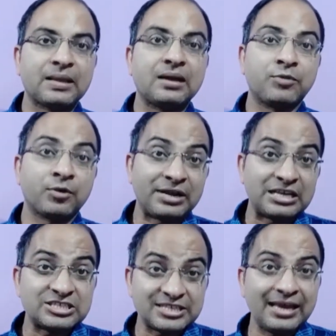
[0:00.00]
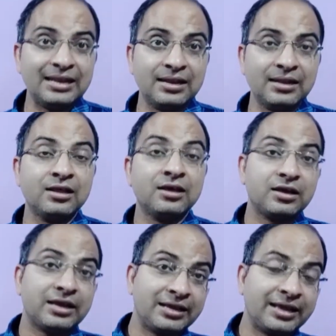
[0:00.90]
property sale,
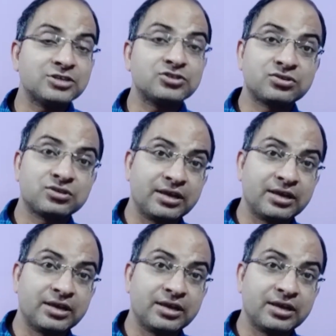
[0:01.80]
in case